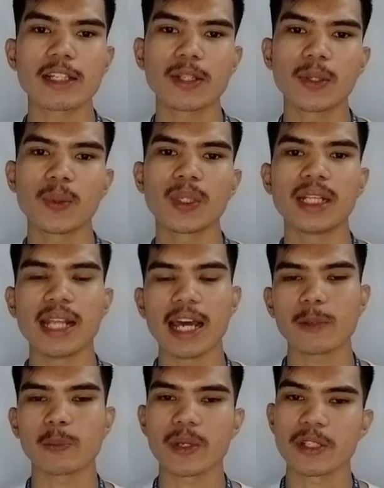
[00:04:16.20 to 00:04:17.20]
include
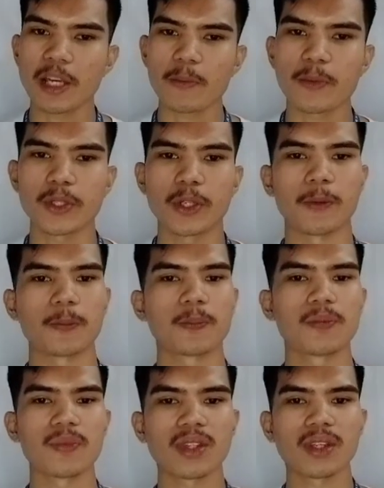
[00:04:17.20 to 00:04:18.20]
light perception.
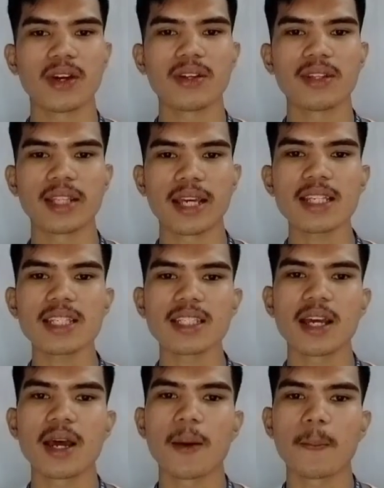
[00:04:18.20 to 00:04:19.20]
On this,
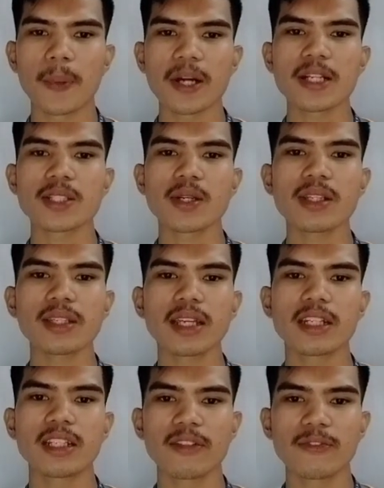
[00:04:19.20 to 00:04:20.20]
person
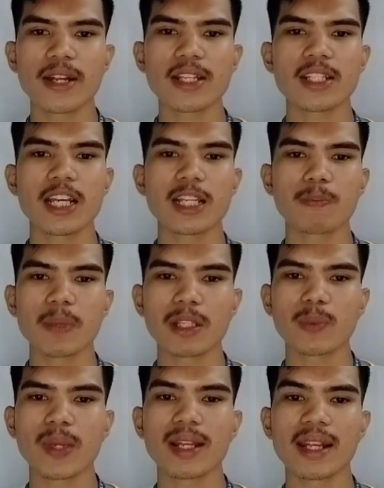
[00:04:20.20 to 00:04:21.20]
can differentiate
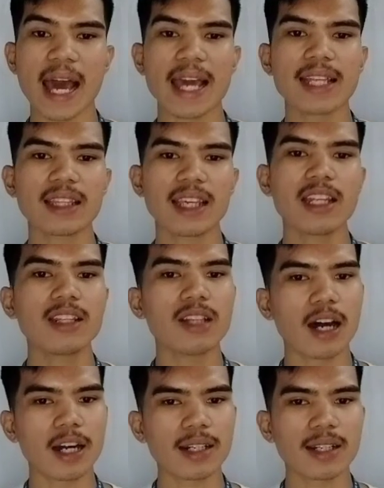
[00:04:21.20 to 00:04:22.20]
between light and
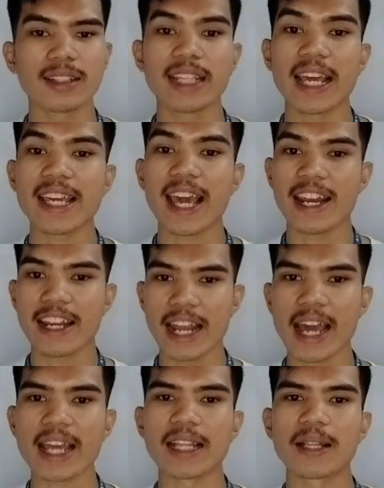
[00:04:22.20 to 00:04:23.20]
dark, day and
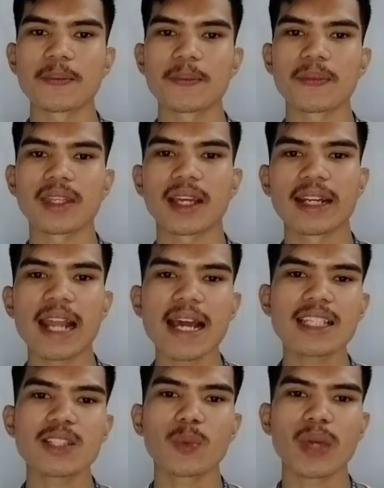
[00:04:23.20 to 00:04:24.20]
night.
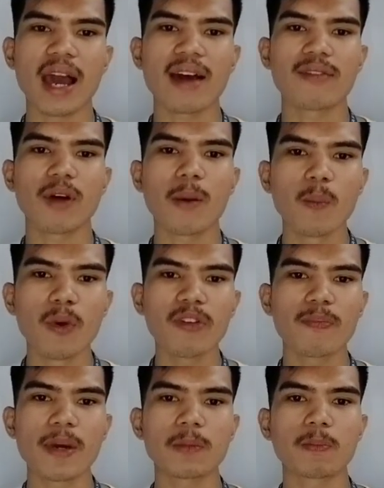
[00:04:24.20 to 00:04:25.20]
Next, we have
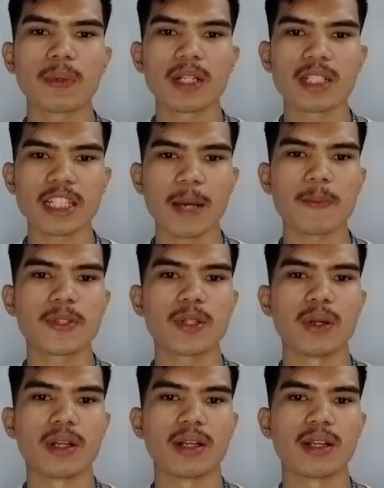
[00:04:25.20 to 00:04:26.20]
movement
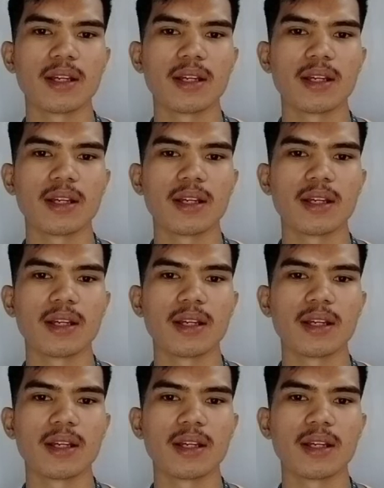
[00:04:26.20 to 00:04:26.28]
perception.